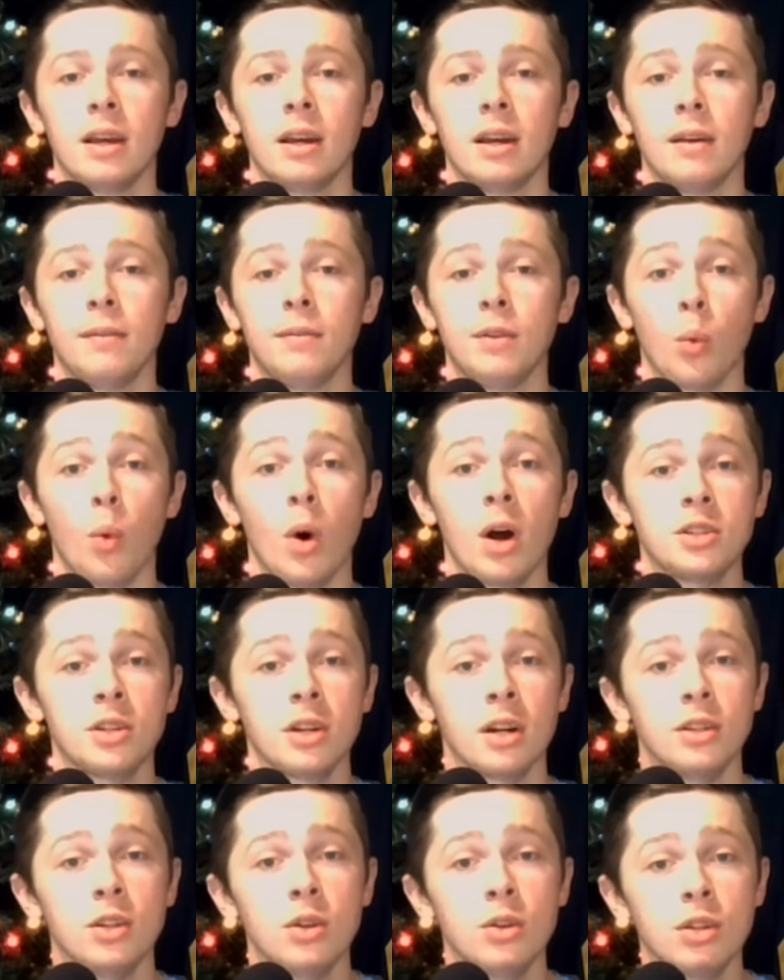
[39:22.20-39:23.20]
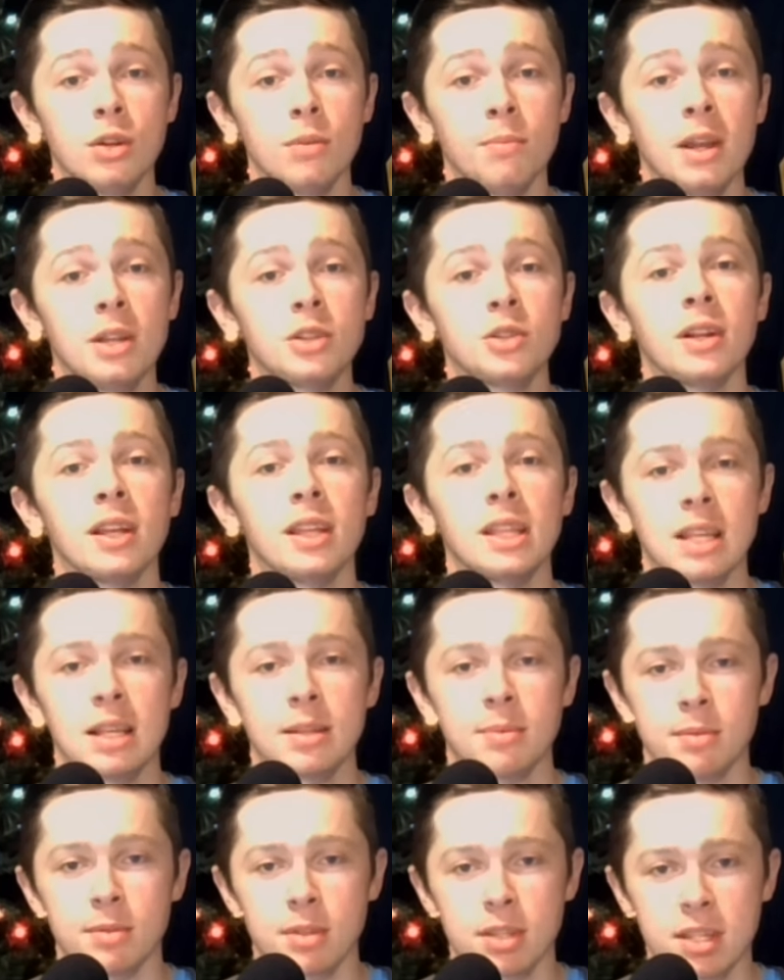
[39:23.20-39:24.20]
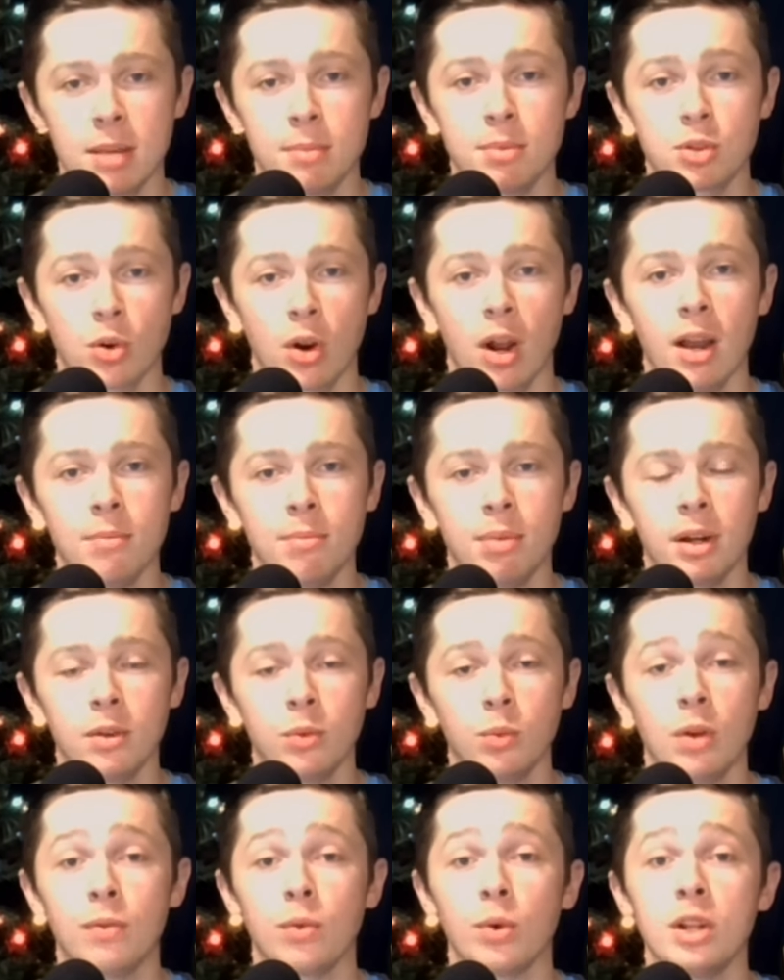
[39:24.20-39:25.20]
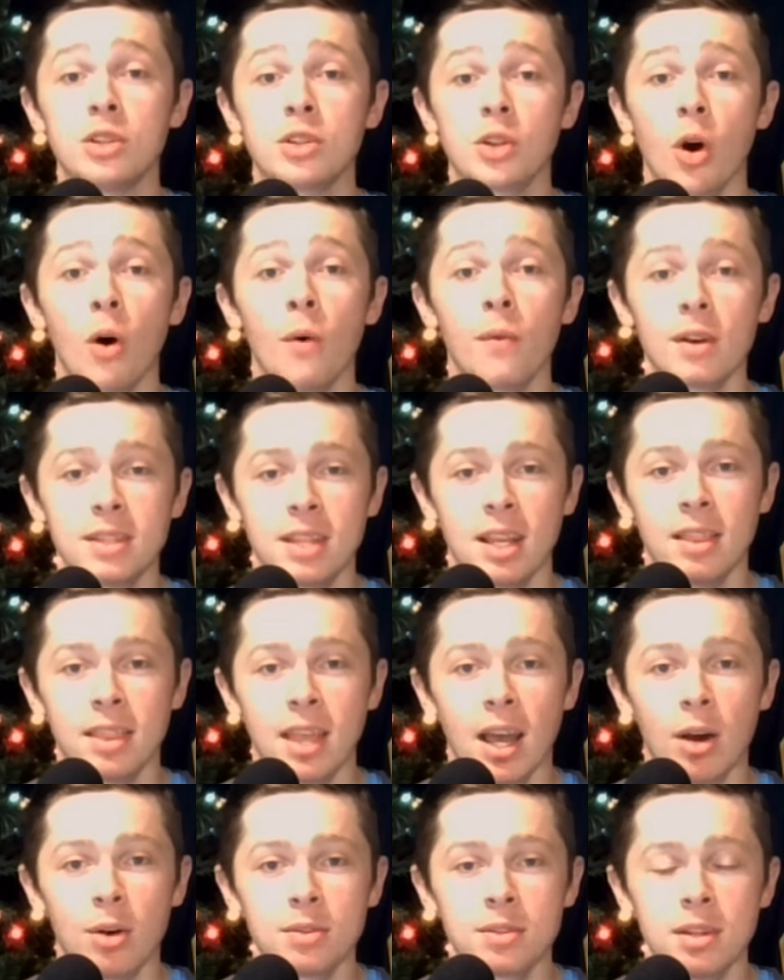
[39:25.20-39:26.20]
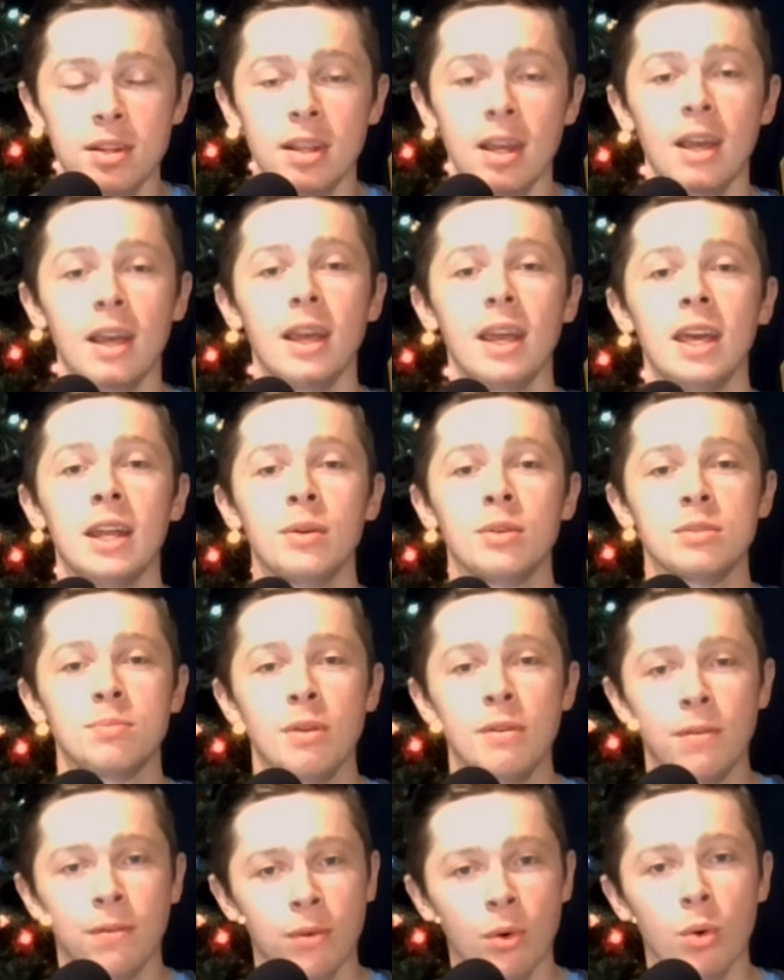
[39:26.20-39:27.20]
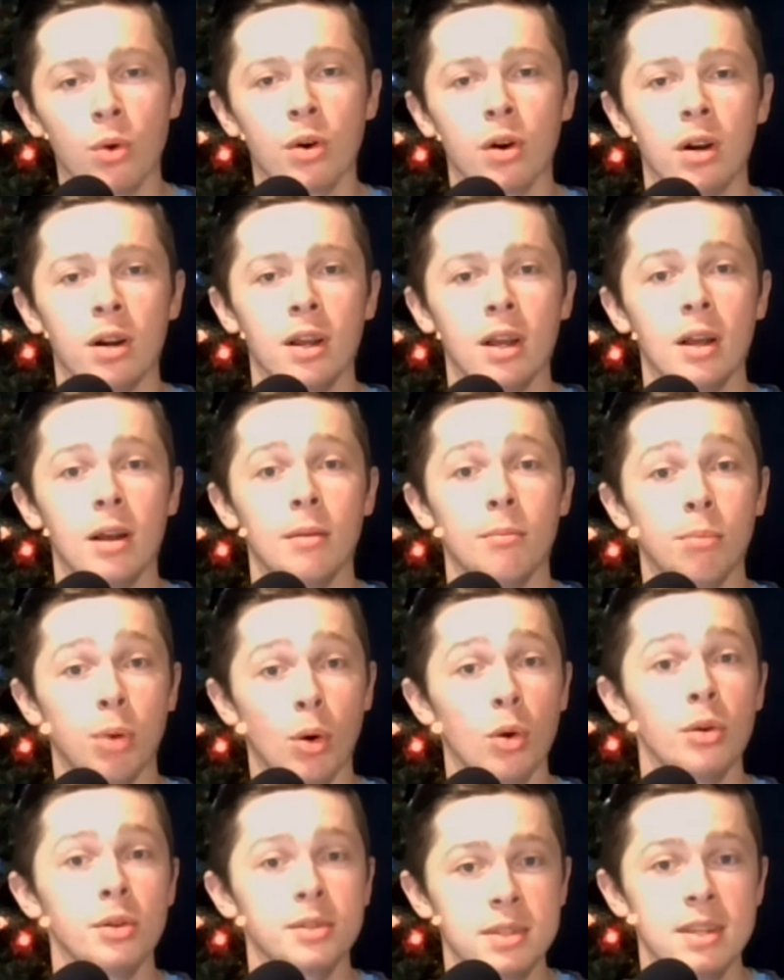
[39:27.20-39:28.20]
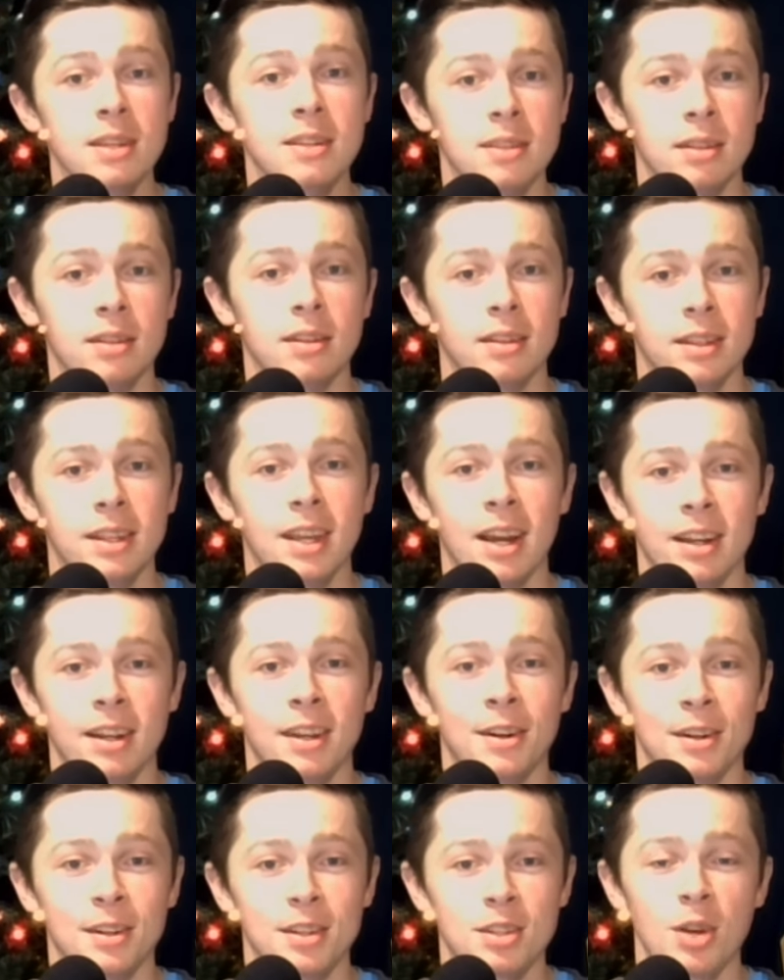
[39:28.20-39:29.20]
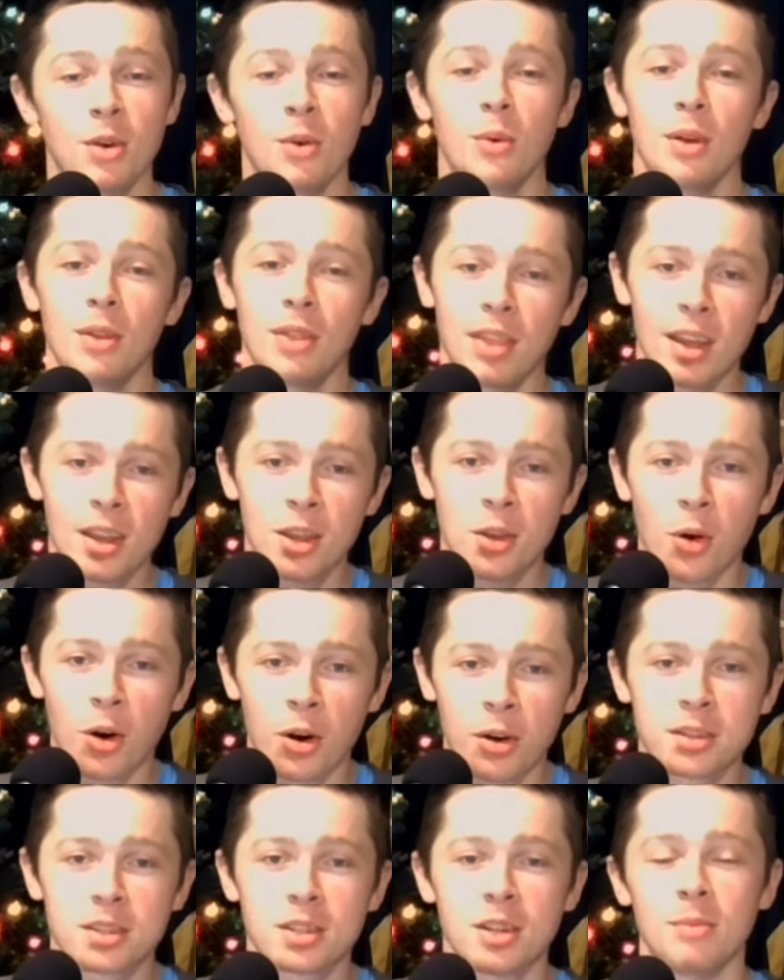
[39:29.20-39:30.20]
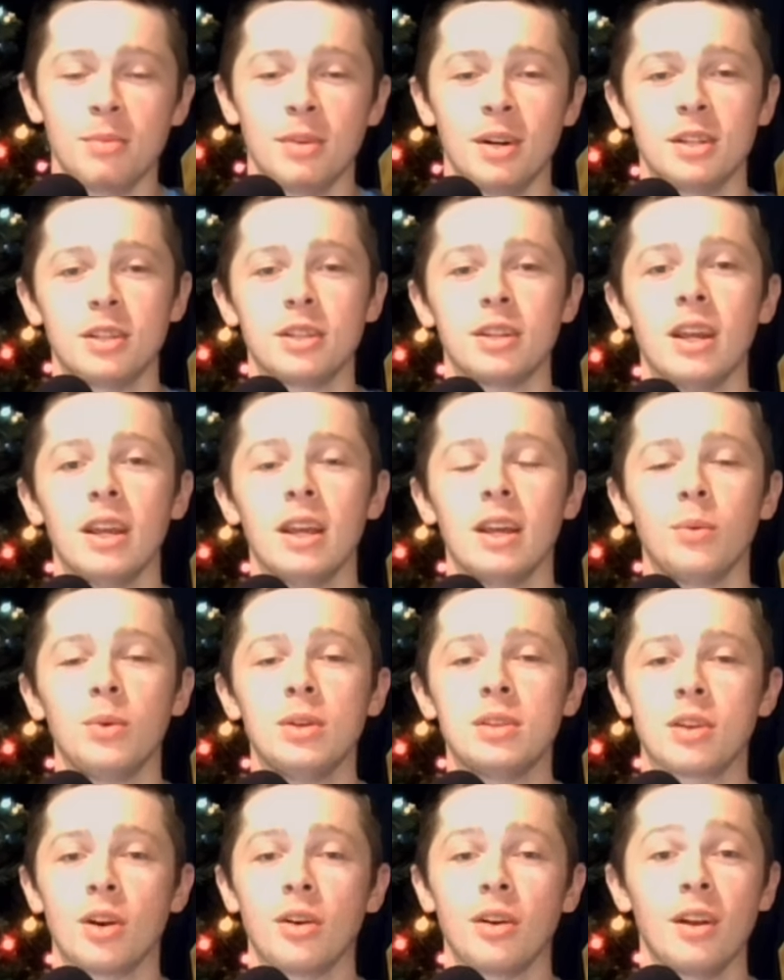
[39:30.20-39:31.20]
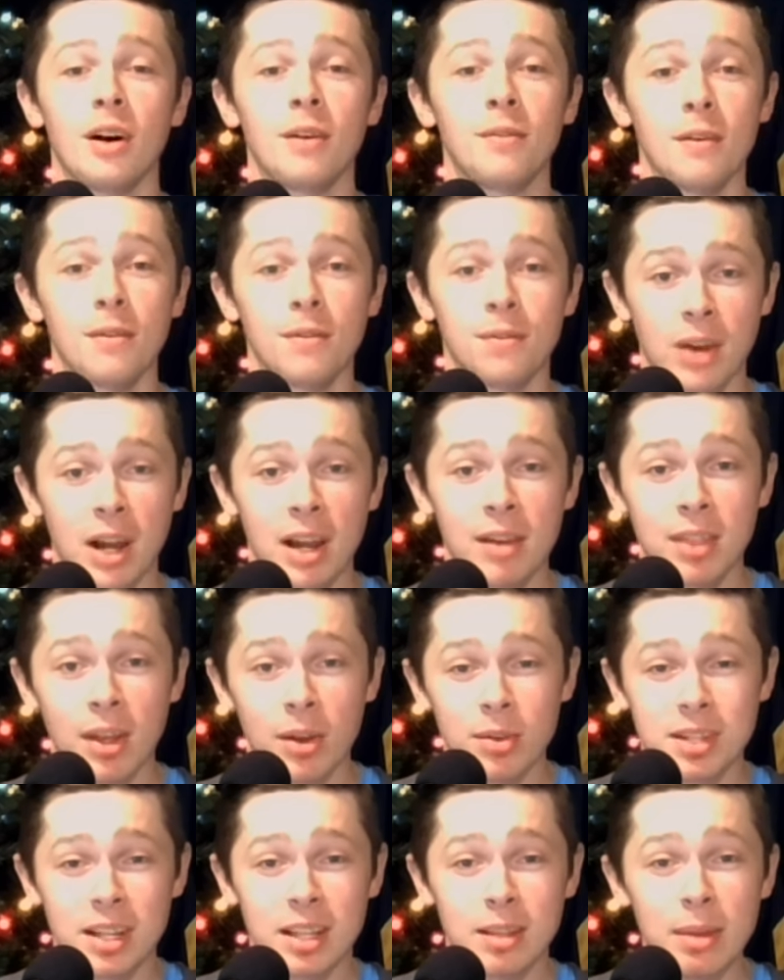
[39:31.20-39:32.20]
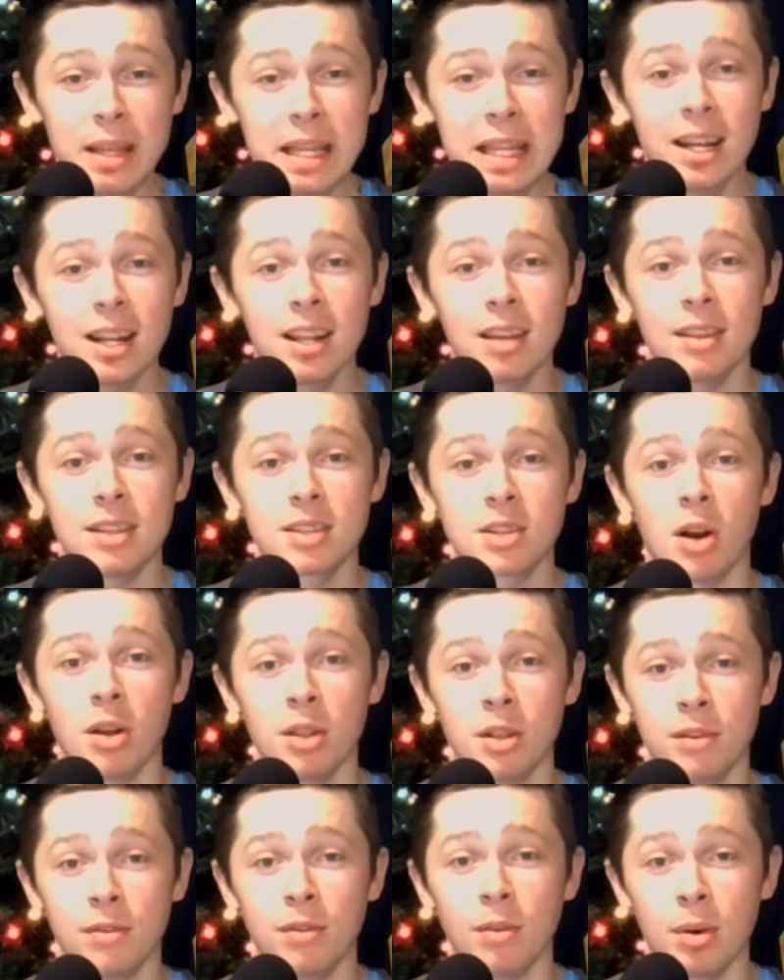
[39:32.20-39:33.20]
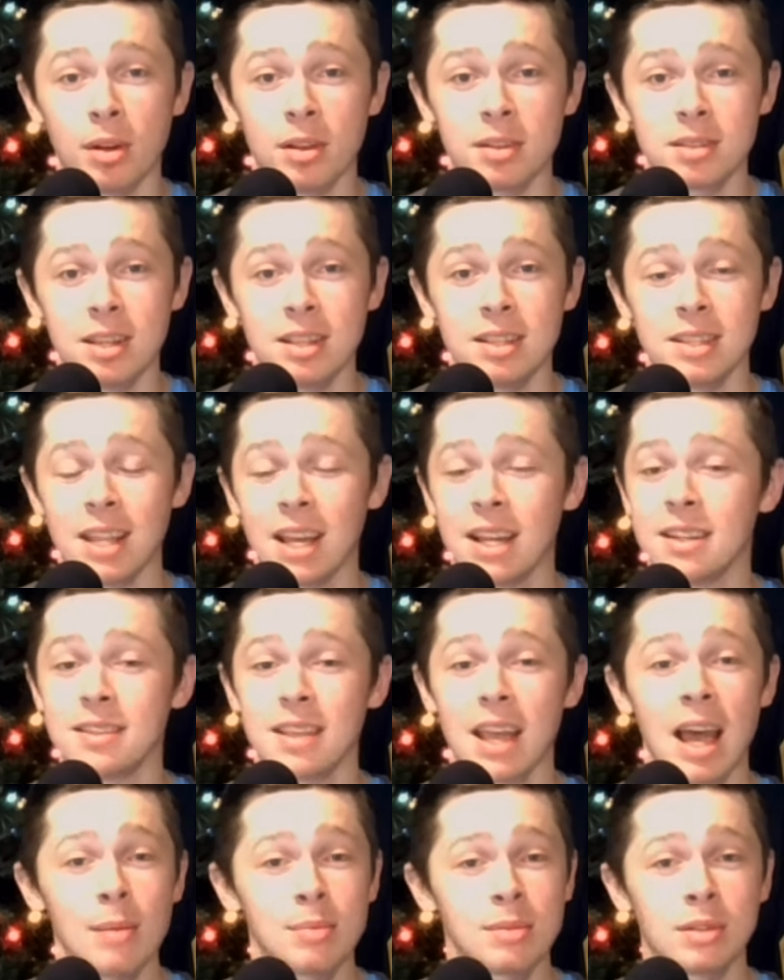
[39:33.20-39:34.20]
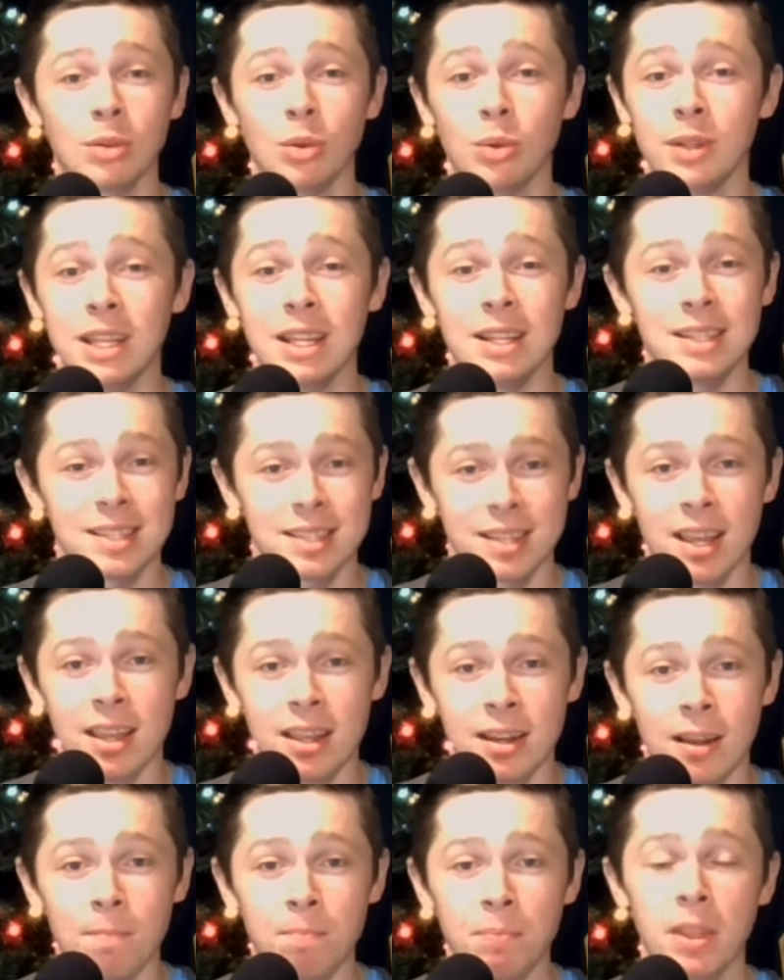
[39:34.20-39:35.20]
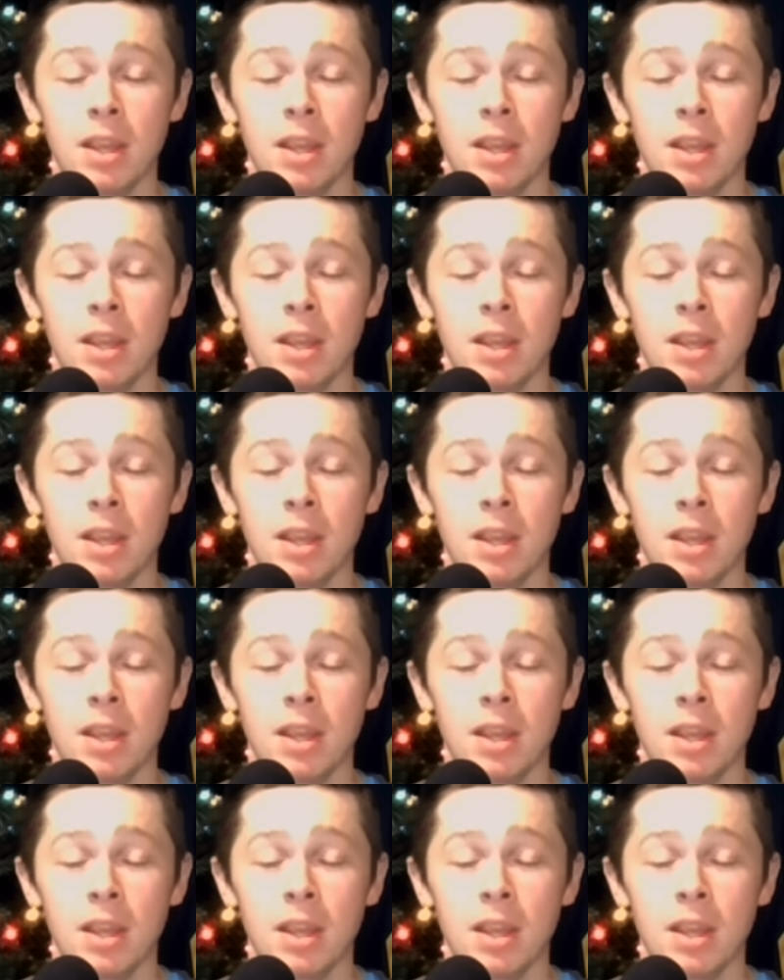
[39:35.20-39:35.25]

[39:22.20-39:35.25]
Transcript: If you're watching on YouTube, make sure to hit that subscribe button. We've reached over 10,000 and it was before bowl season got here. So we thank you all so much. We started off at 5,000 at the beginning of this college football season. That is absolutely insane.